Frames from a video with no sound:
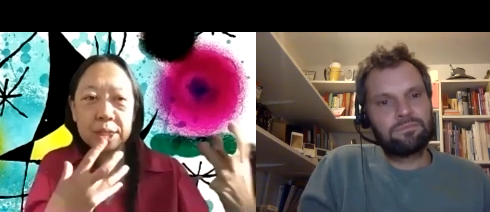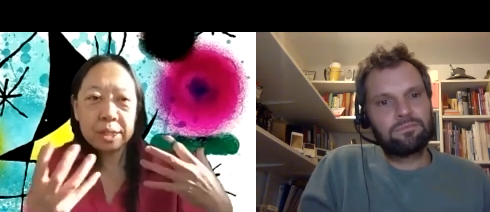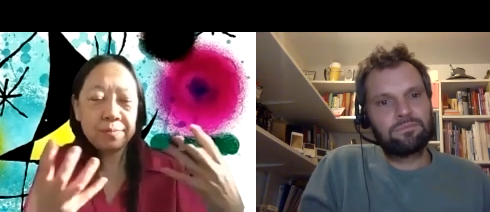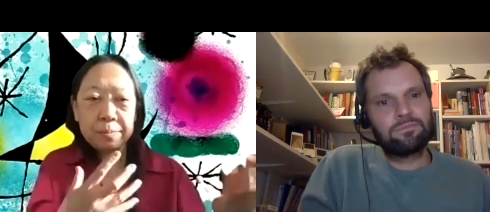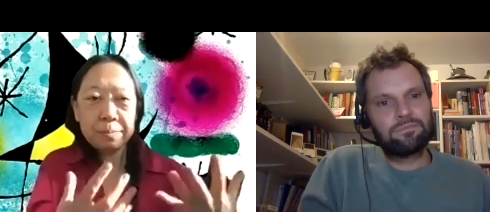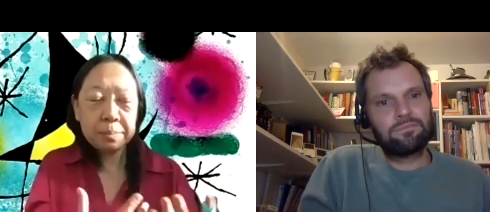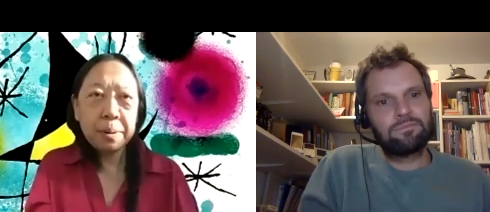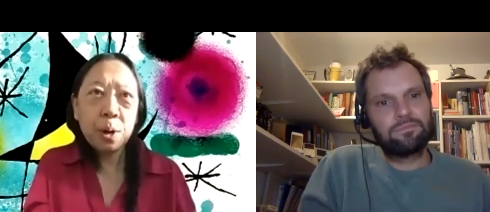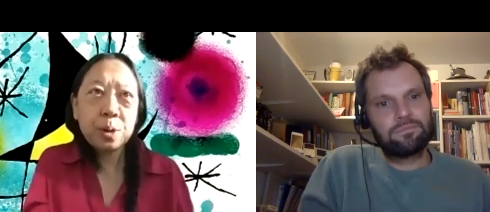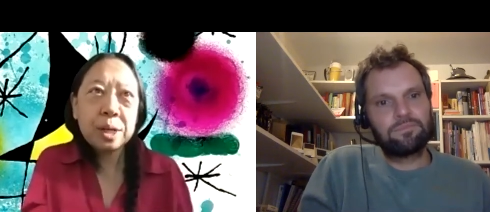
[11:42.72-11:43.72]
Speaker 1: different
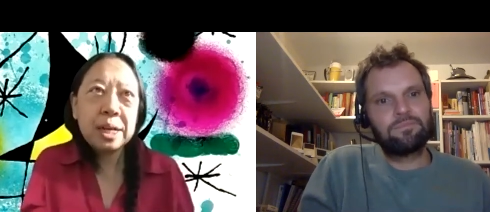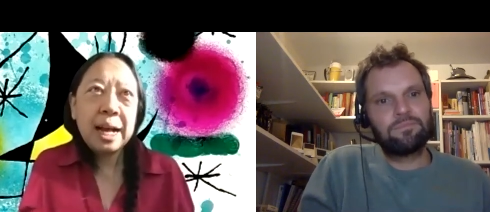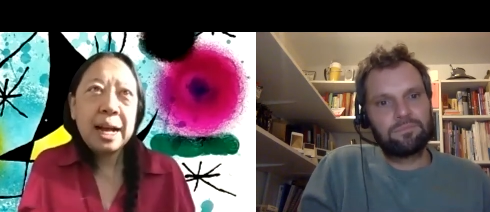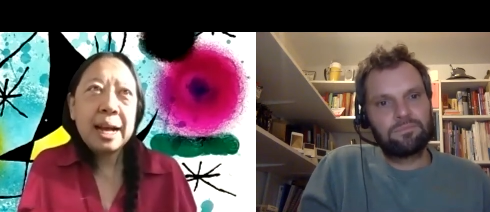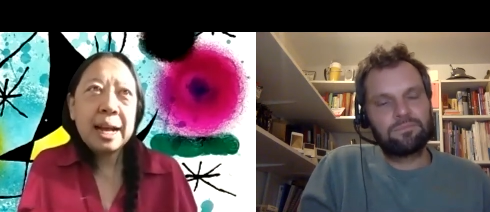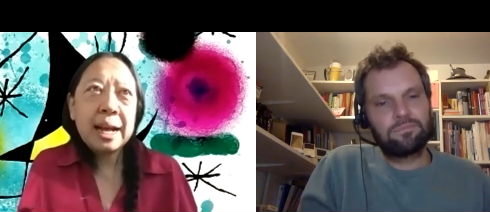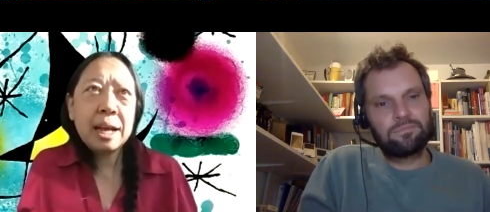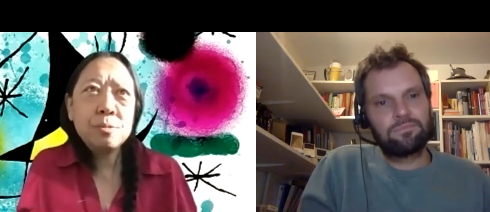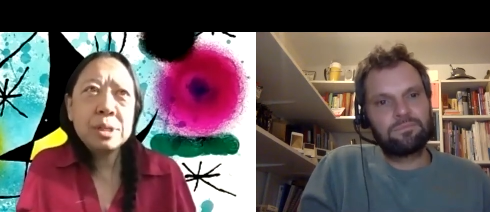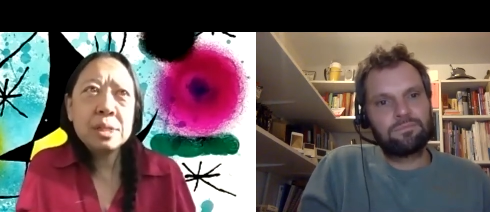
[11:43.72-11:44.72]
people
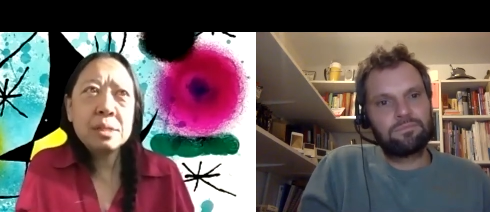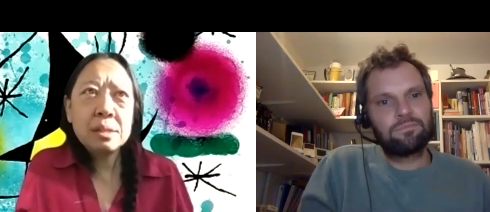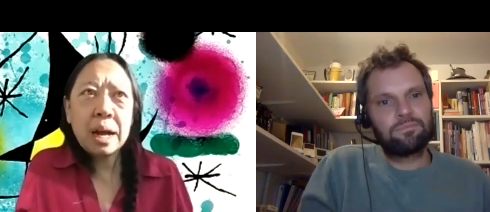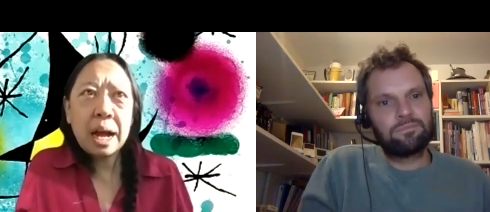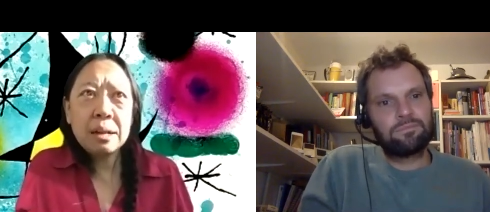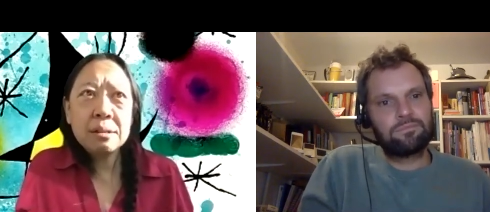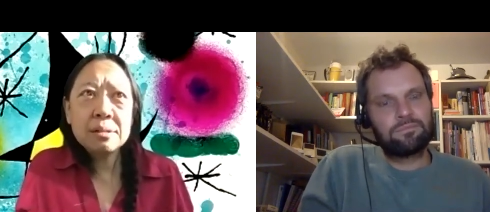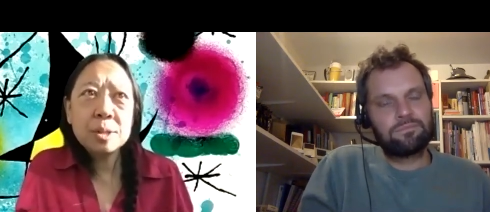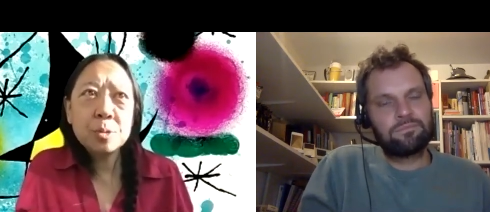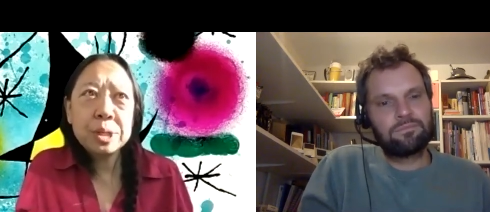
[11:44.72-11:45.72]
and we i don't
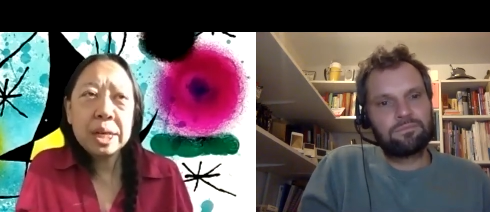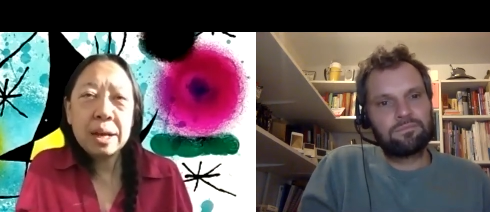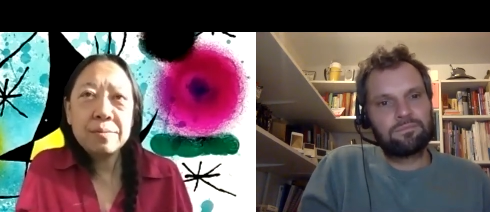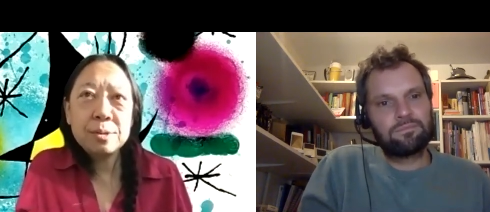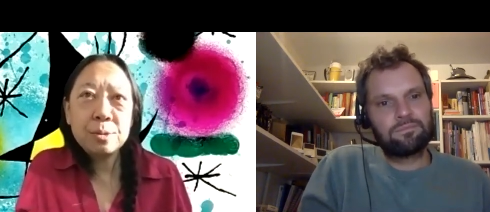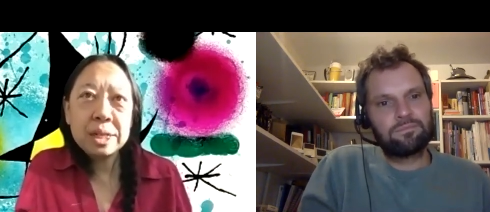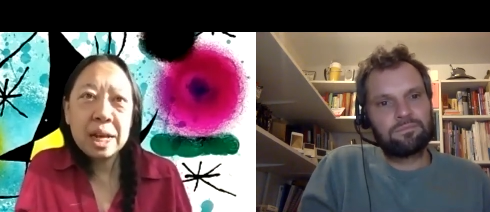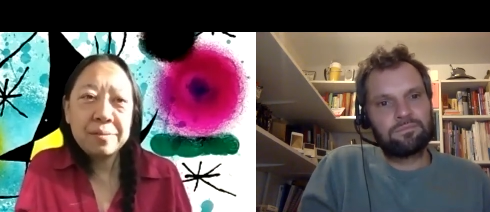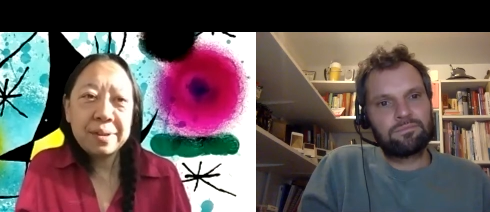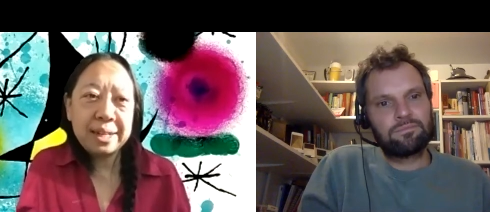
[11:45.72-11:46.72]
think we ever really have
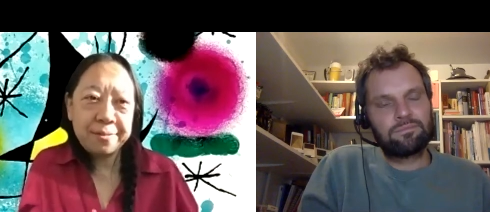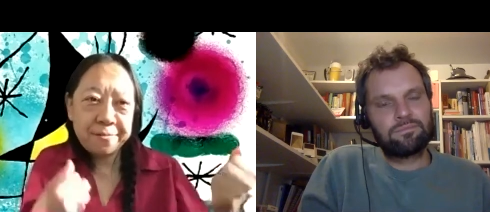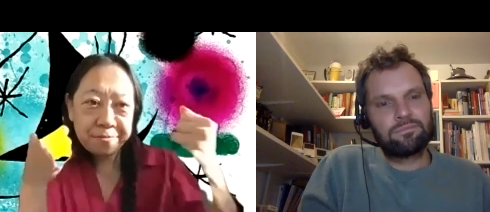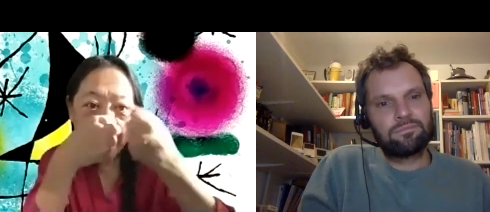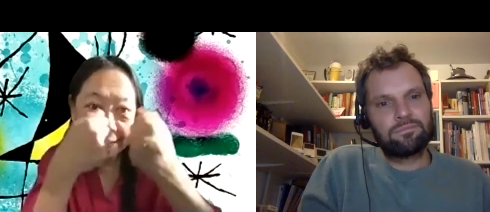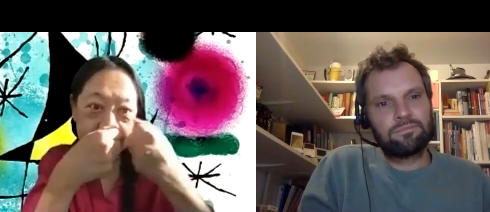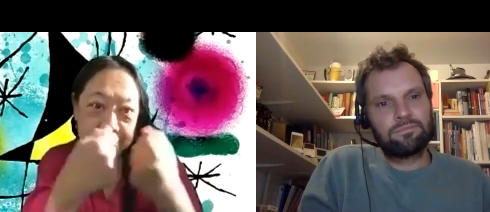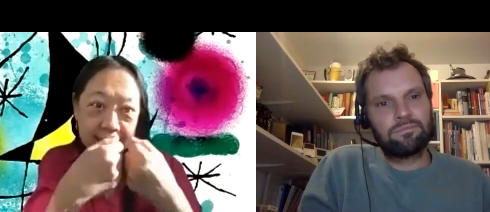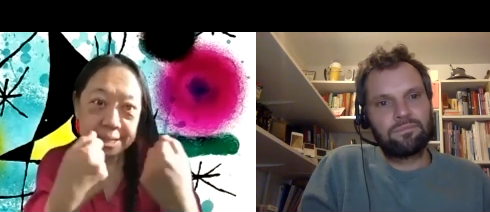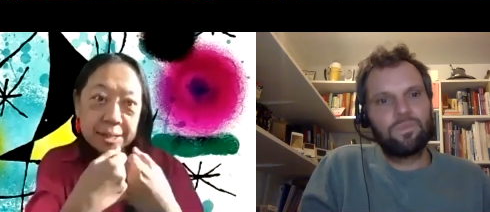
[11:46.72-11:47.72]
any fight
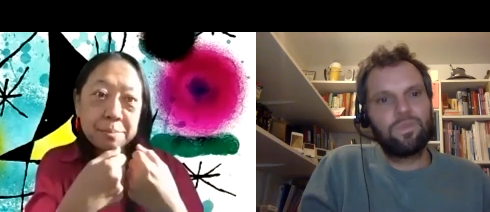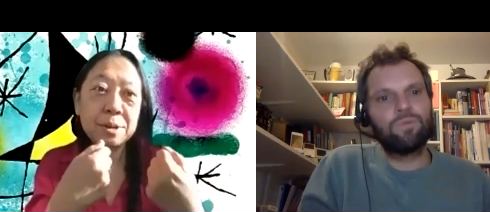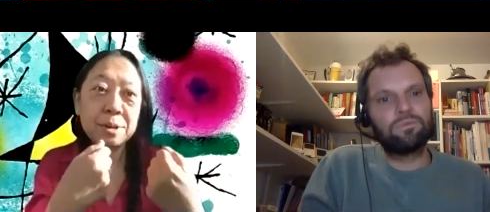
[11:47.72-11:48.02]
i think most no.